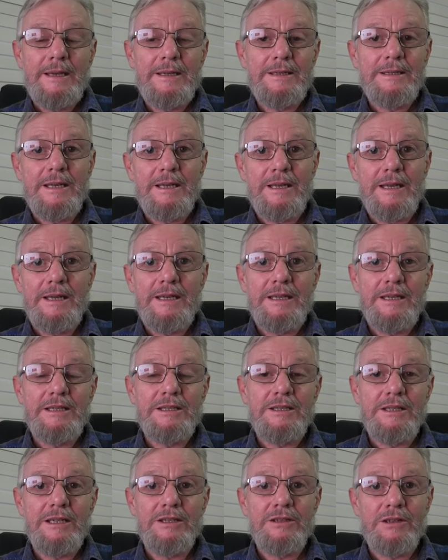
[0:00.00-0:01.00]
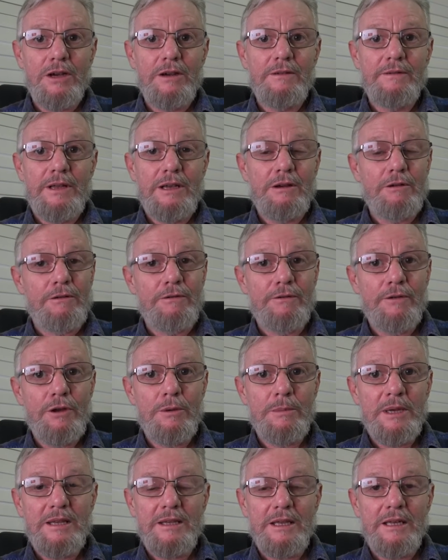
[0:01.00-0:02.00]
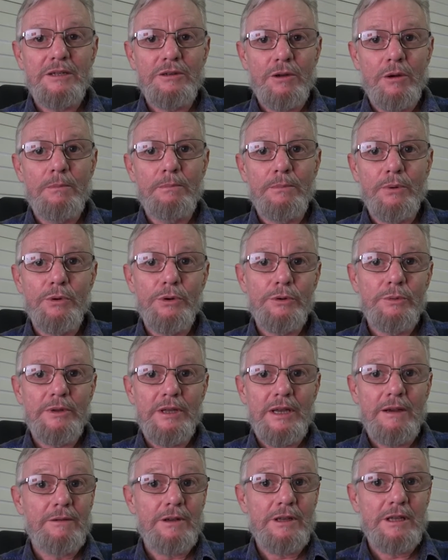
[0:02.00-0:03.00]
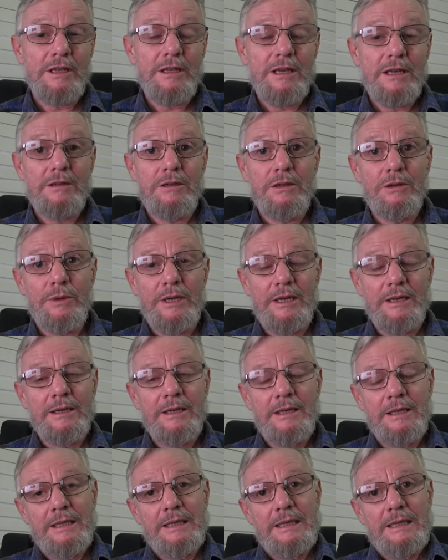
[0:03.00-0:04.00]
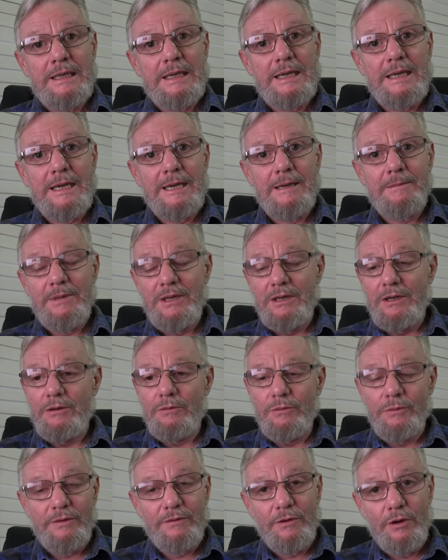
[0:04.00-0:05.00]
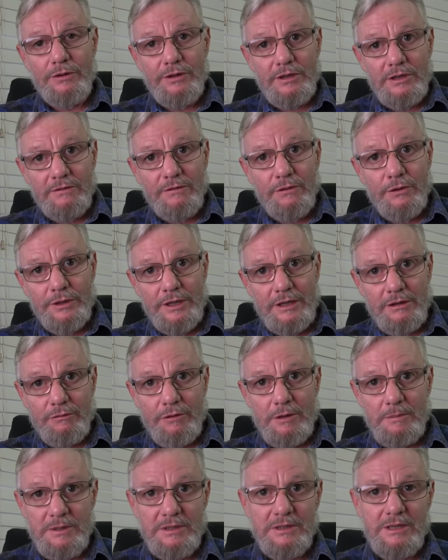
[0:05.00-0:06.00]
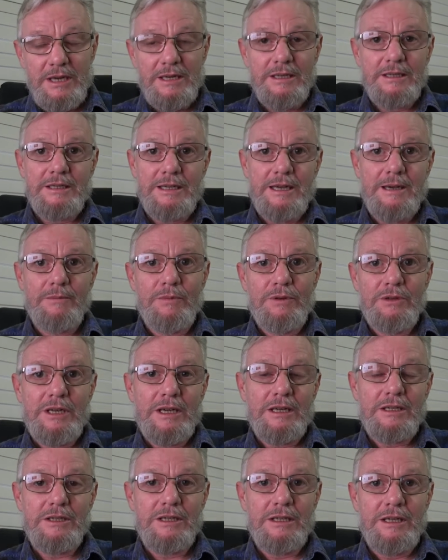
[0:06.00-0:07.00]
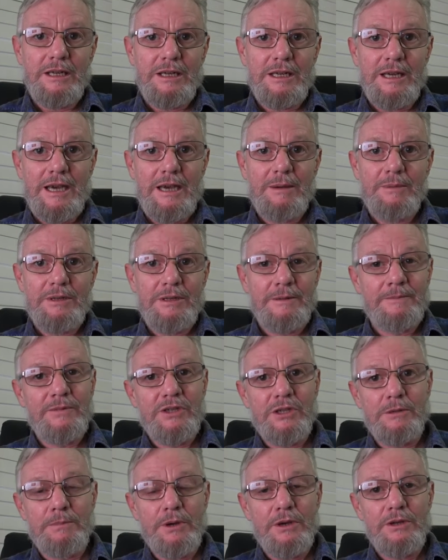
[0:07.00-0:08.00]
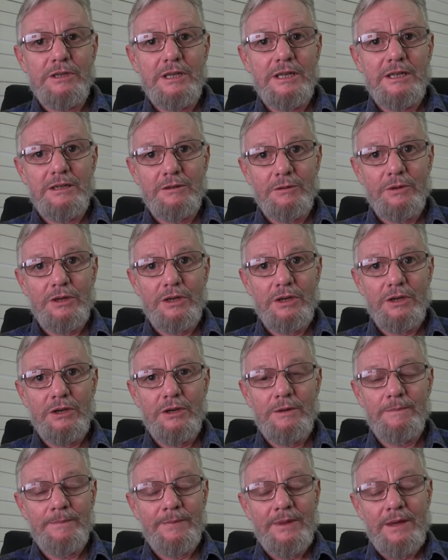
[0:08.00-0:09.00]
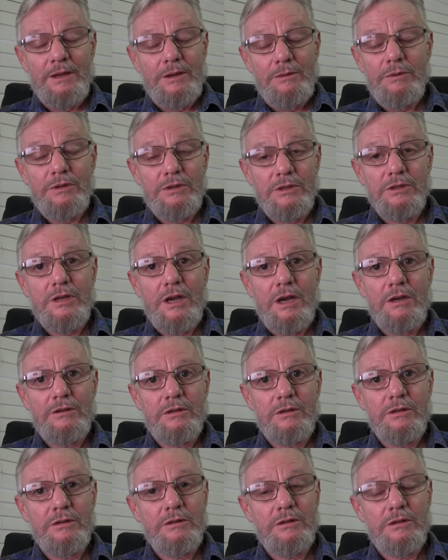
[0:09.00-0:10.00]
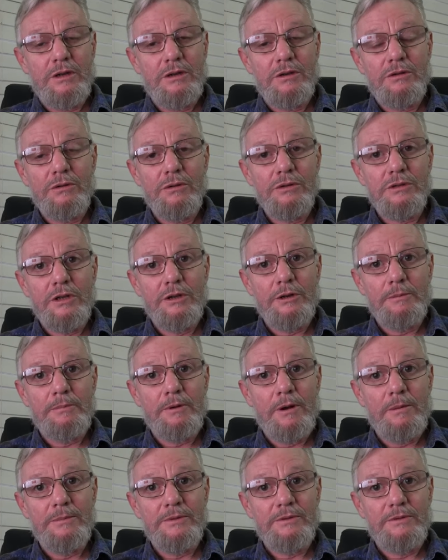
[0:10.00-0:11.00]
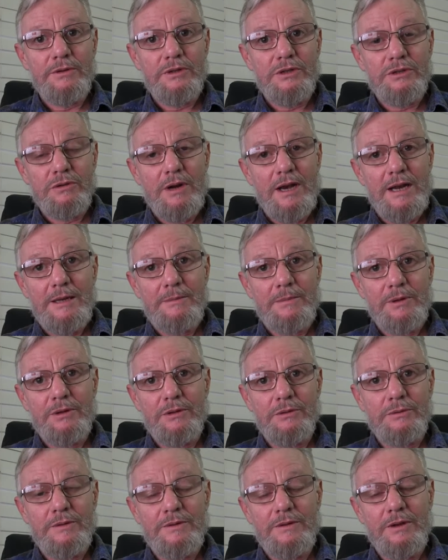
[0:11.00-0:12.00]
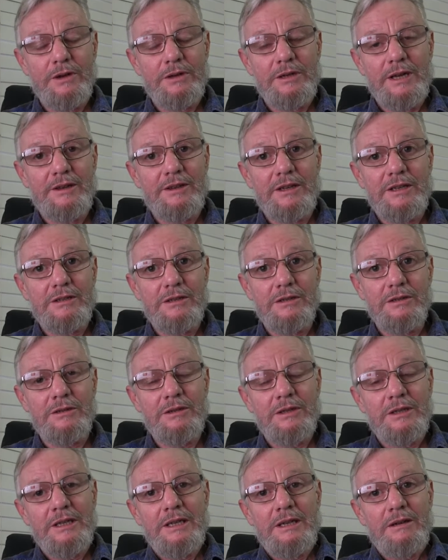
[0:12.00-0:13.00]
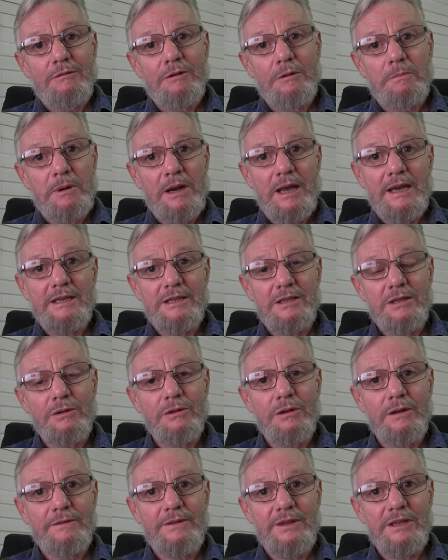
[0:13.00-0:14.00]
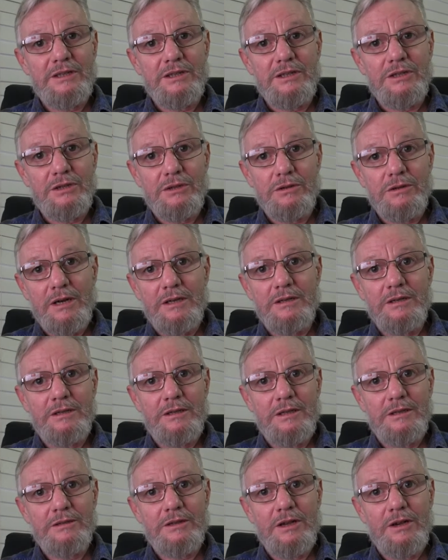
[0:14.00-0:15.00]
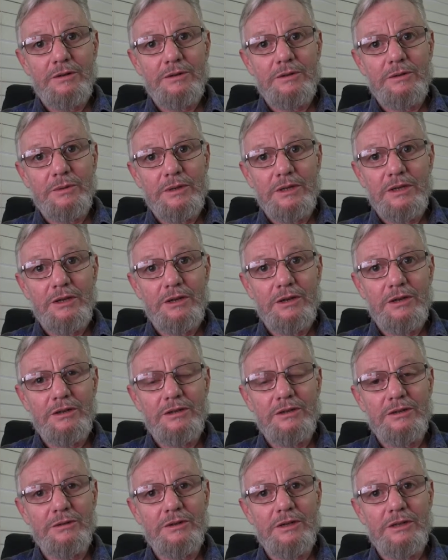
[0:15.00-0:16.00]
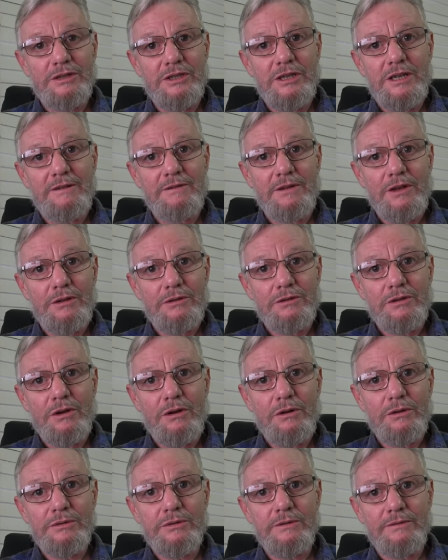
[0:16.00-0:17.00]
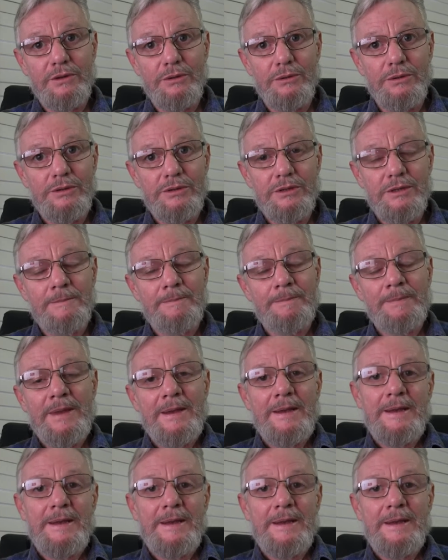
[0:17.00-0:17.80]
is that he is just over there affirming that he's on board with everything they're doing. You know, we've got this 43% reduction in carbon supposedly to occur, which is going to, you know, cause a lot of problems for Australia because we've got nothing to replace all of this destruction that's going to occur to achieve those goals, of course.